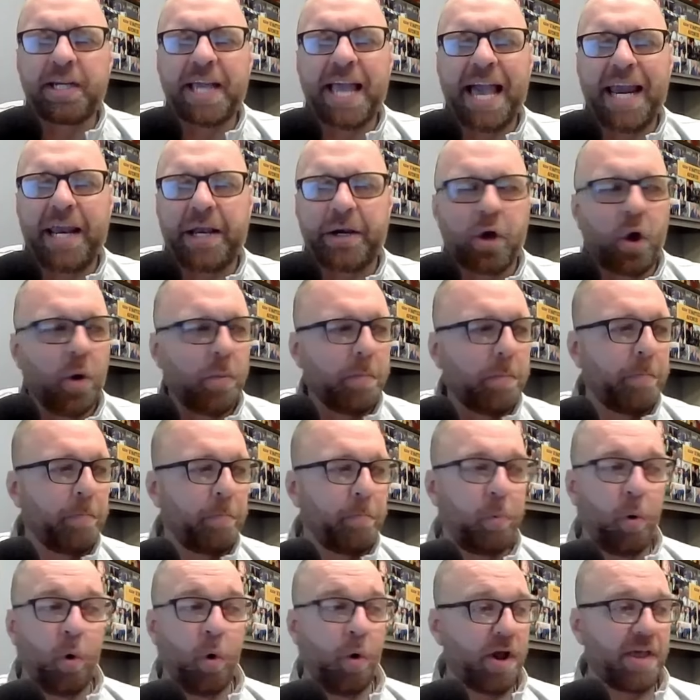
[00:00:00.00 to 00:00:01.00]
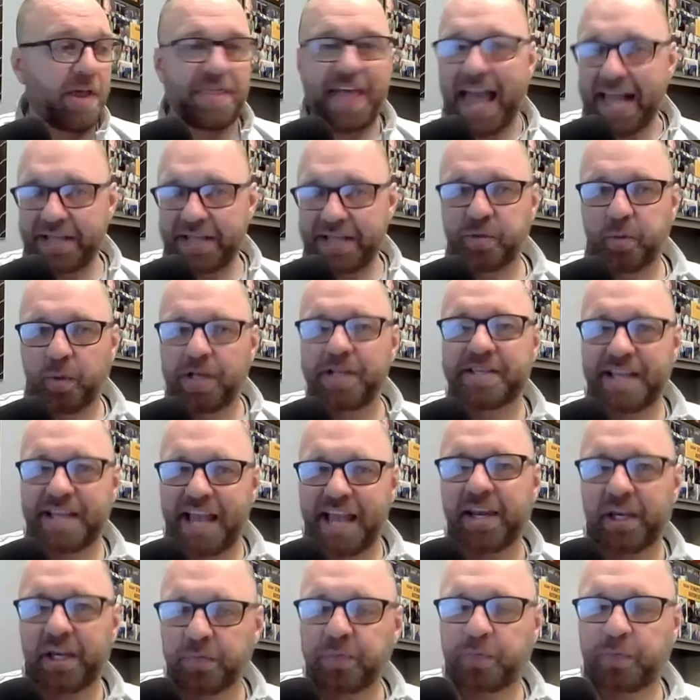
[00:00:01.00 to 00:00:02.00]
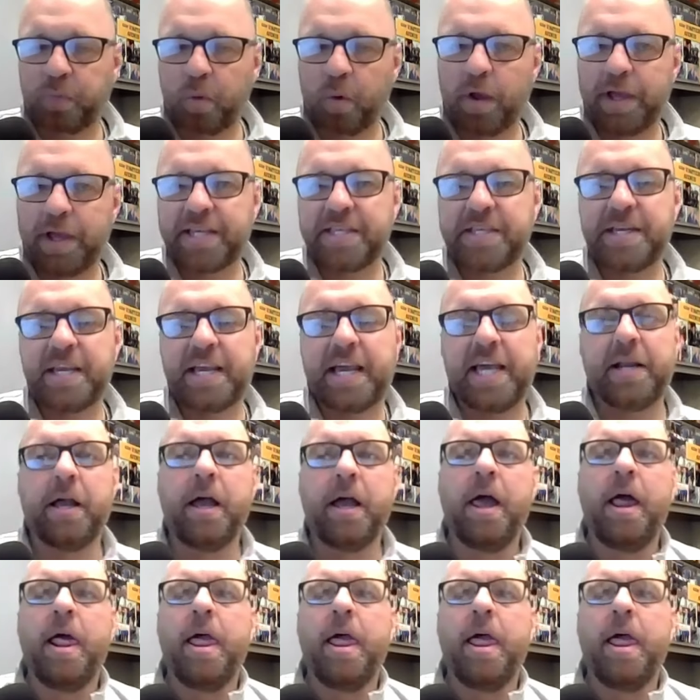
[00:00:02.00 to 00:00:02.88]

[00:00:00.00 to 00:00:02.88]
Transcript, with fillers: at and go, boy, that's what Danny Freund did